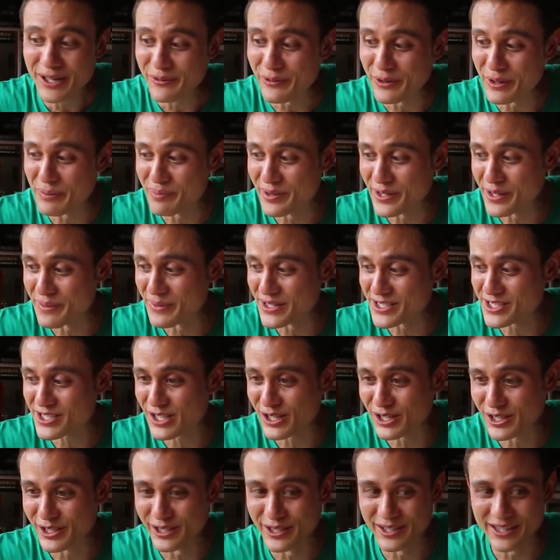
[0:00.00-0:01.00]
We pretty much
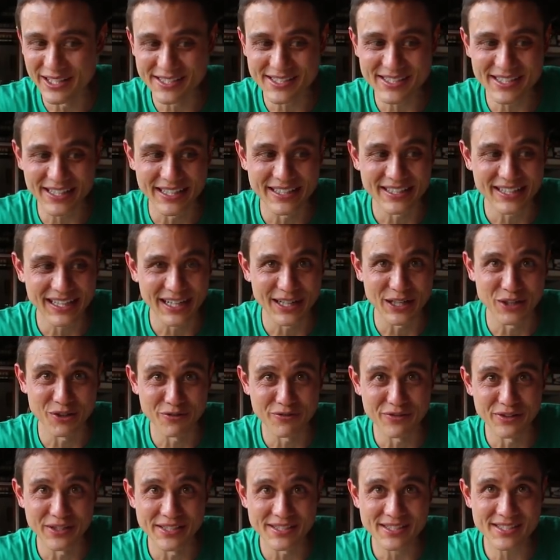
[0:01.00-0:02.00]
cleared this entire
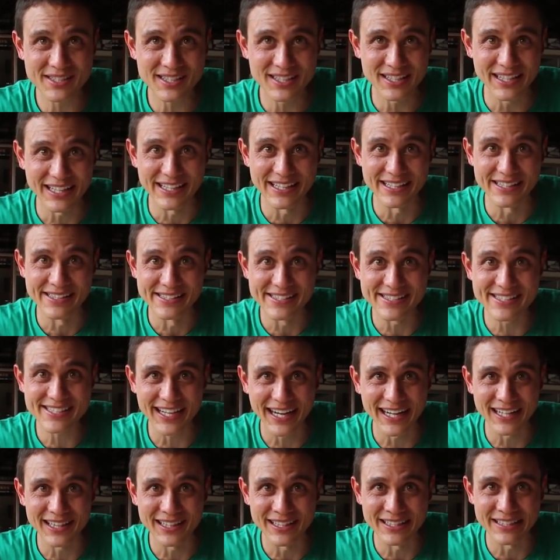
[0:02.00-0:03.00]
feast in
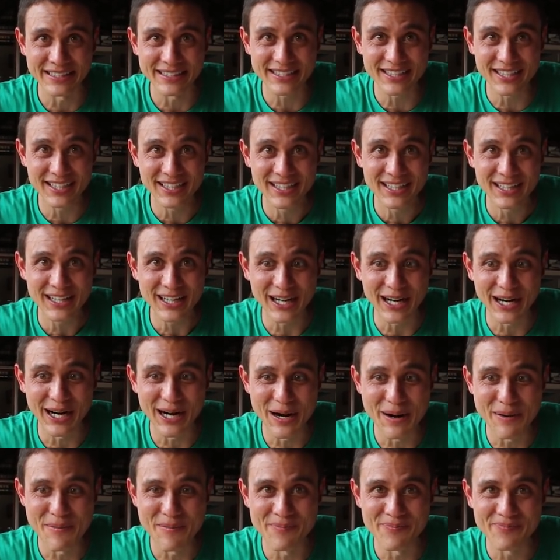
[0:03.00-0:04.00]
silent,
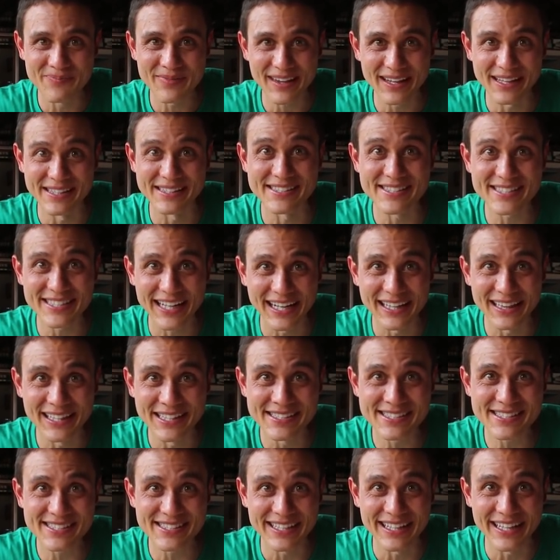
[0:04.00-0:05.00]
um, in
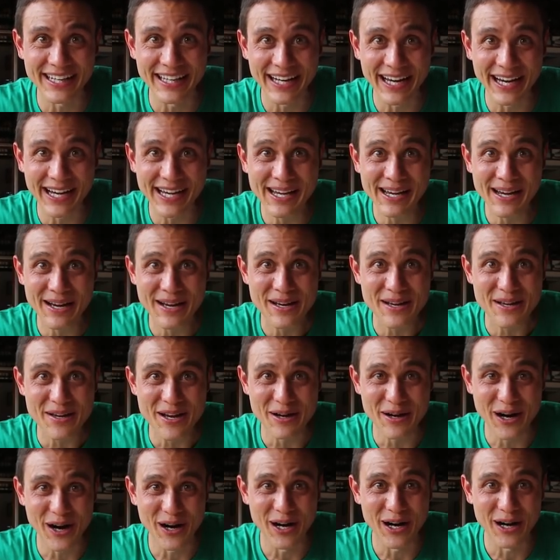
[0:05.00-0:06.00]
silence, Ying and I.
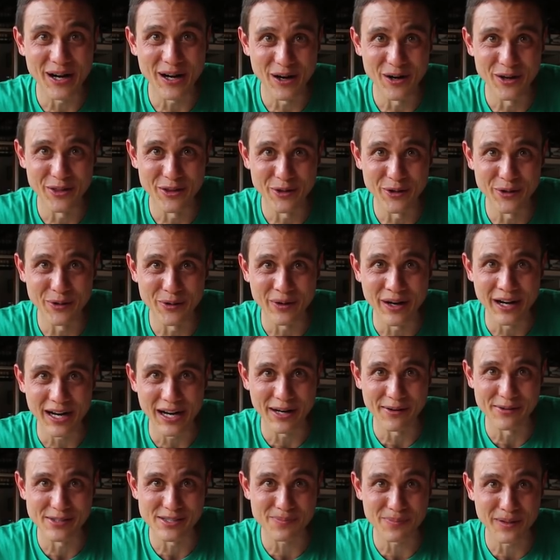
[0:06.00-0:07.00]
Uh, although
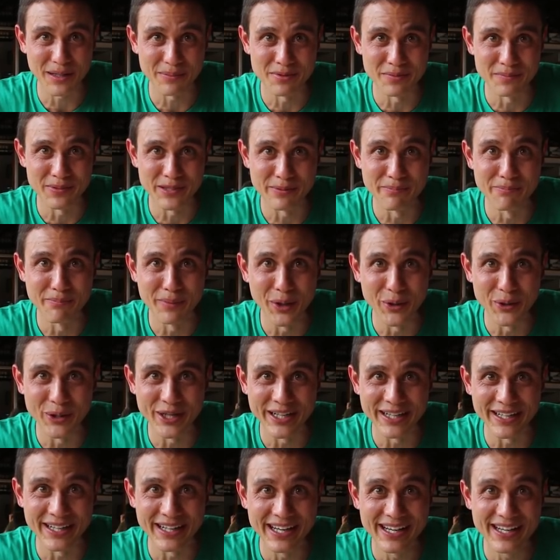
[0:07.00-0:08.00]
I was probably
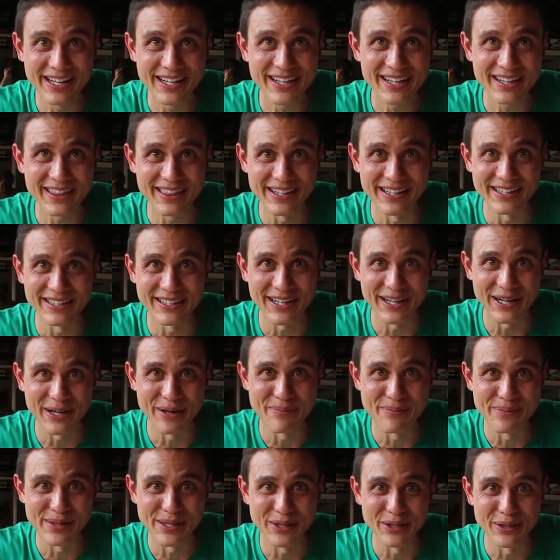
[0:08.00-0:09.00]
moaning the
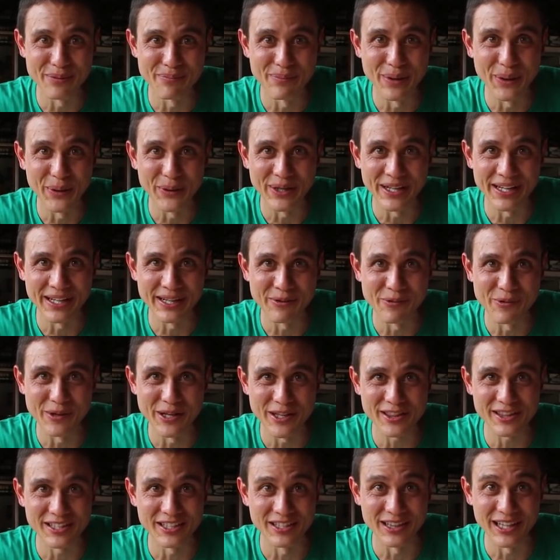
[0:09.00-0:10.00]
entire meal, moaning
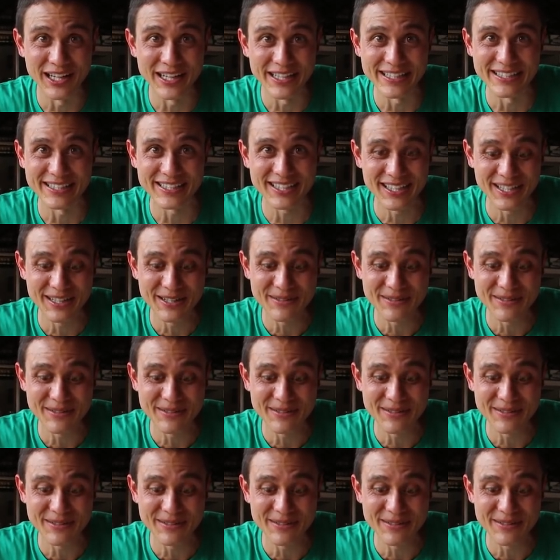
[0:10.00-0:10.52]
with delight.